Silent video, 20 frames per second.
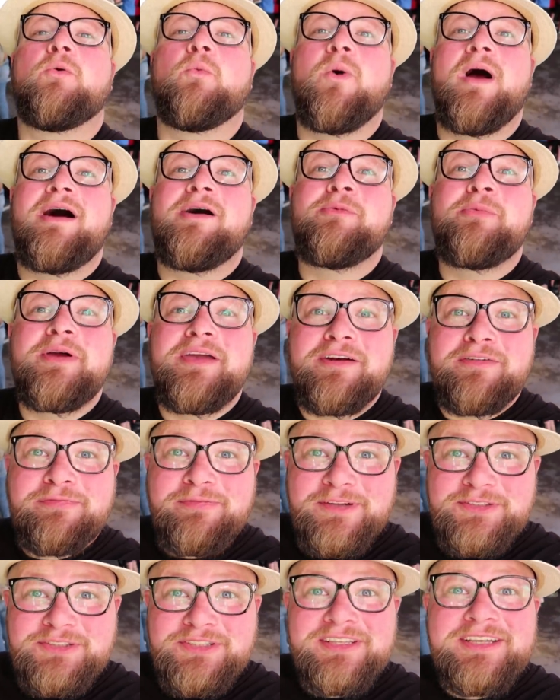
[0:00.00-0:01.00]
Well, we
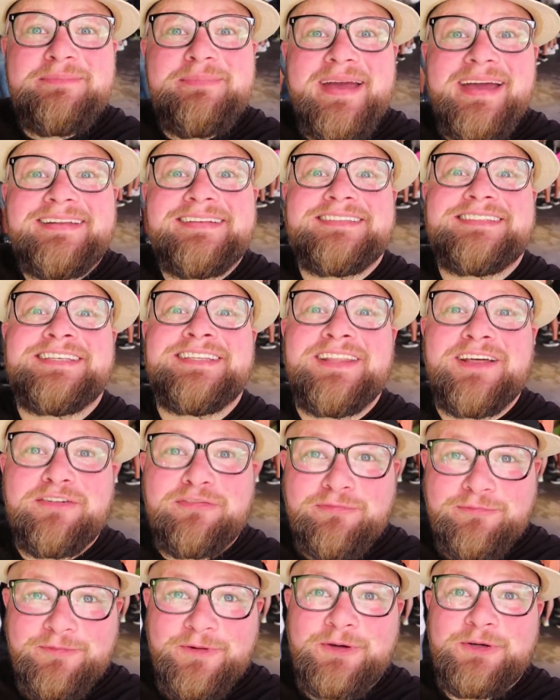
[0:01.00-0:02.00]
officially made it to the
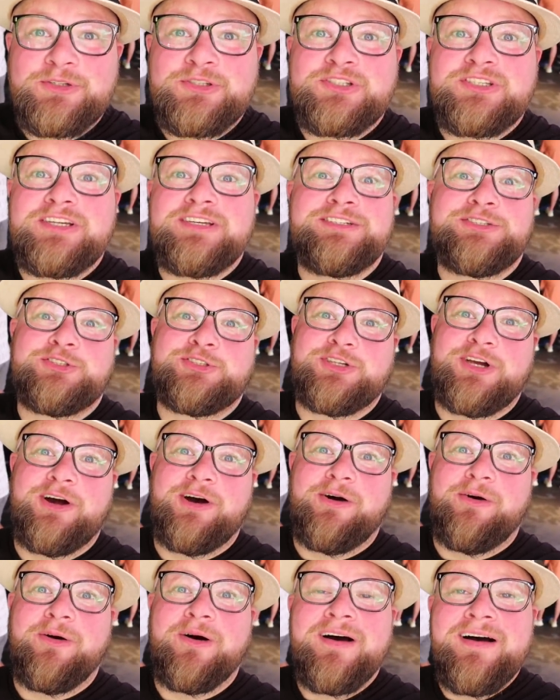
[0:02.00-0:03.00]
first
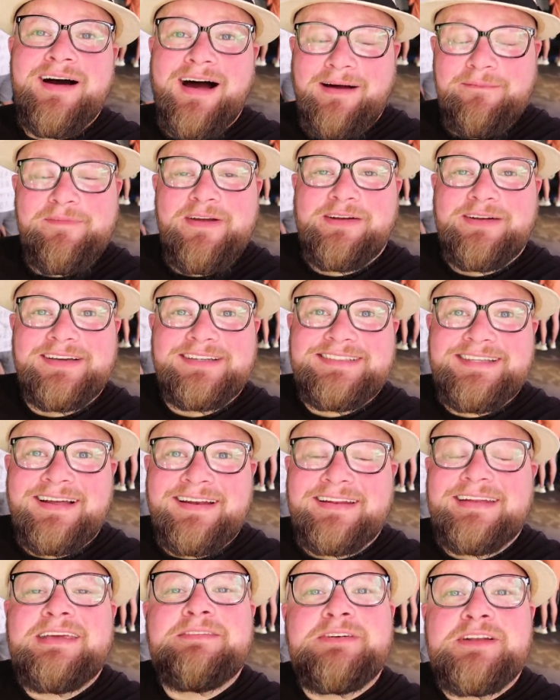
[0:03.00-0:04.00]
show. I'm very
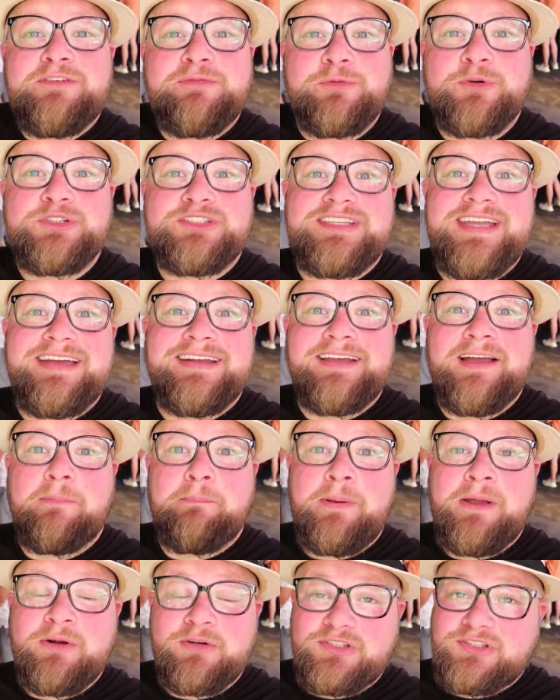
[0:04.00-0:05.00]
excited. Even if we're standing
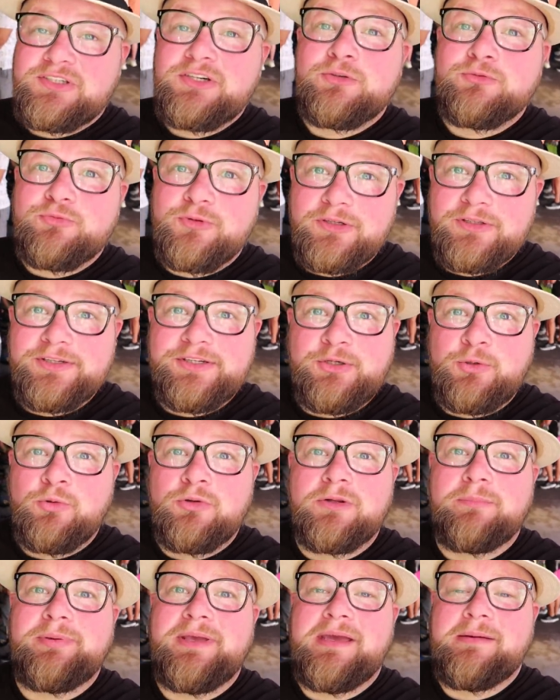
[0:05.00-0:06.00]
up here, it's still really
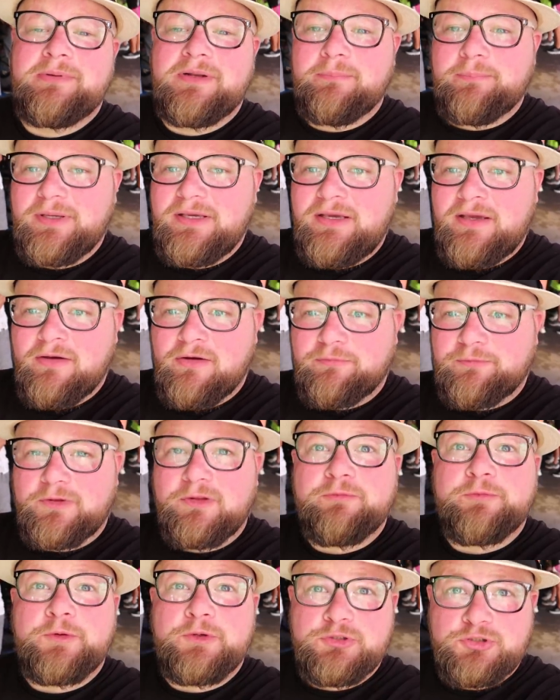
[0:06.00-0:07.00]
cool to be able to be here for
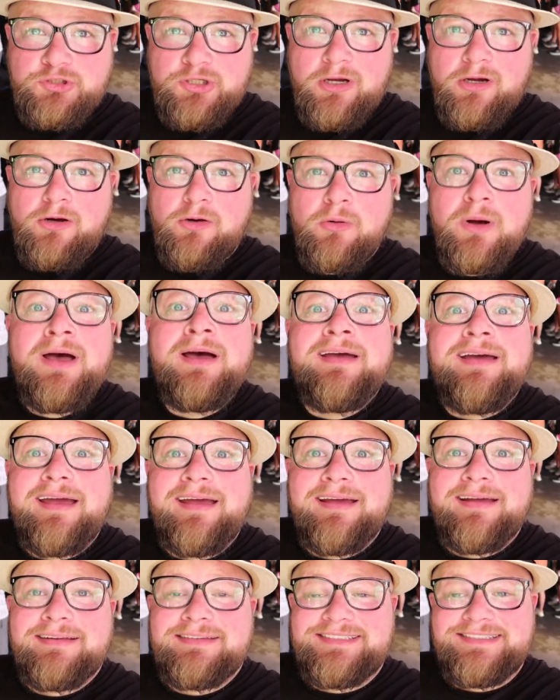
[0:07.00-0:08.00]
the first show
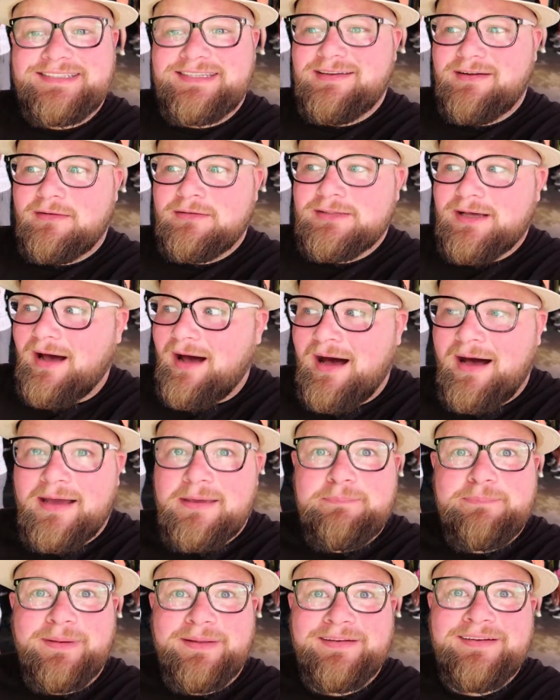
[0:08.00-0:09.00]
and see all the
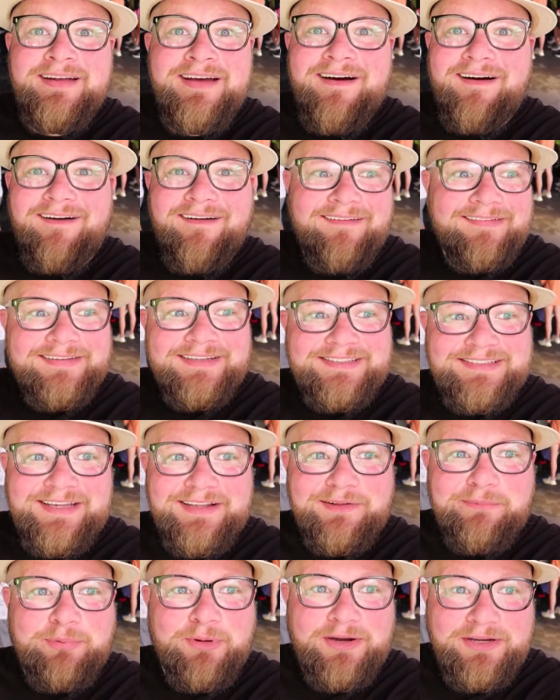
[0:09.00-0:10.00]
hype and all the
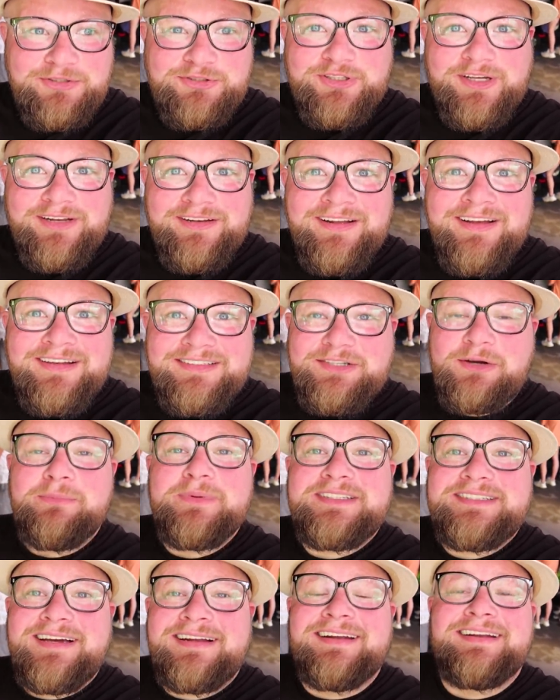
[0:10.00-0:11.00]
celebration. So
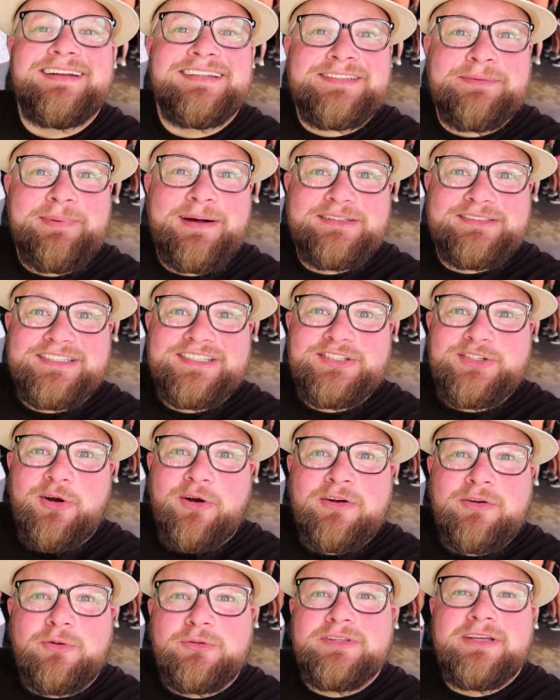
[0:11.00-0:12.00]
I'm excited. It's about to
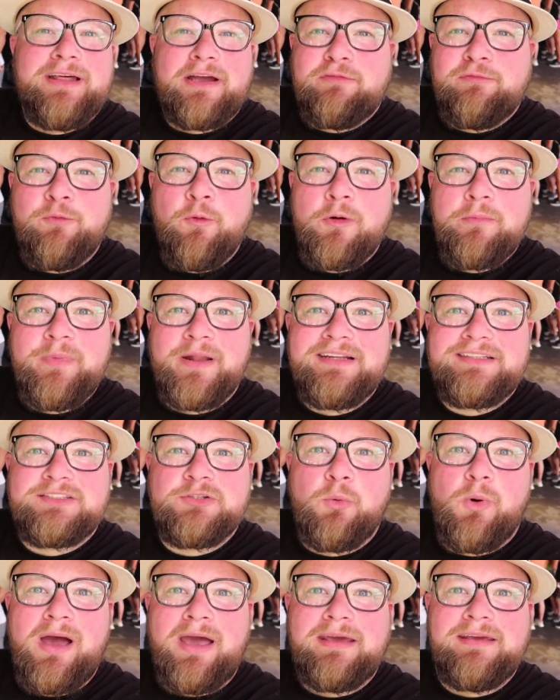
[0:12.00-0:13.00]
start, only like four minutes
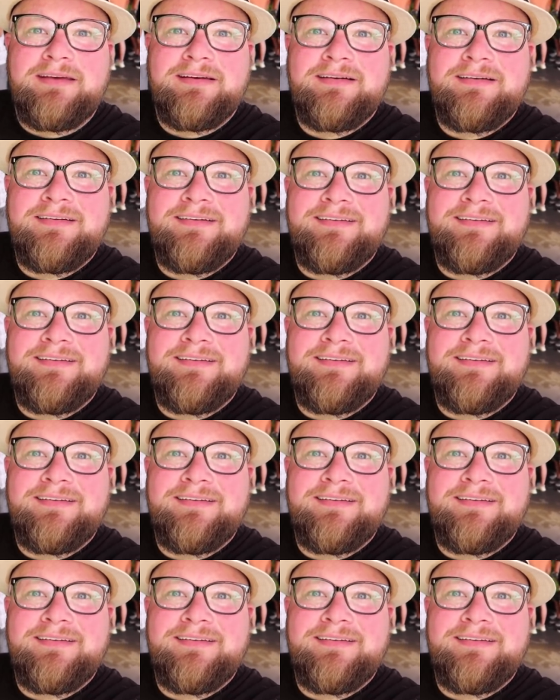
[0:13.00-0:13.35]
away.